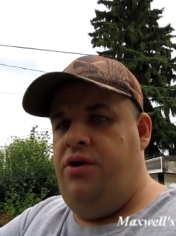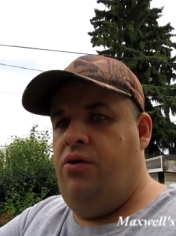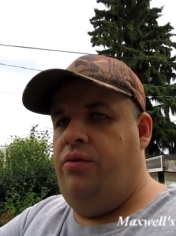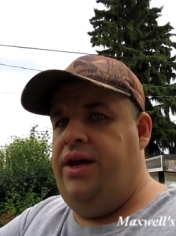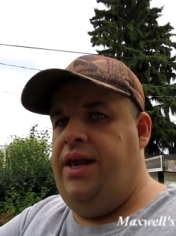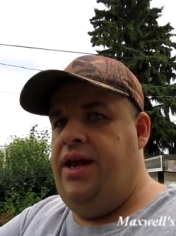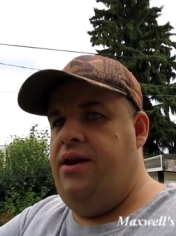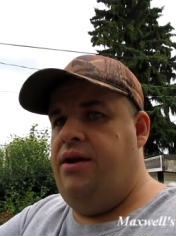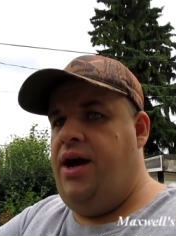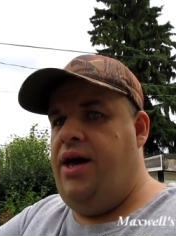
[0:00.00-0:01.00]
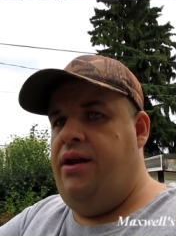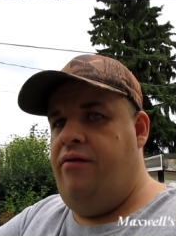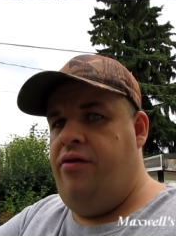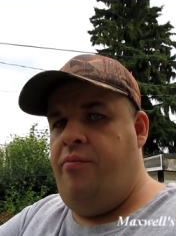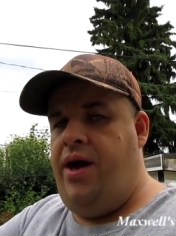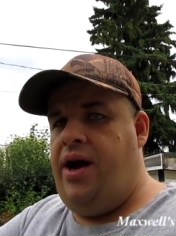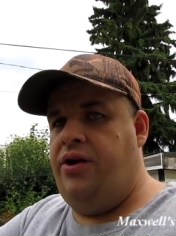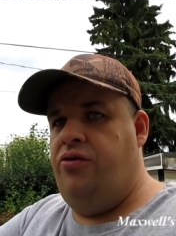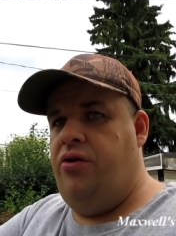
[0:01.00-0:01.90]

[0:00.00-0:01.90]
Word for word: you know, get in kind of the back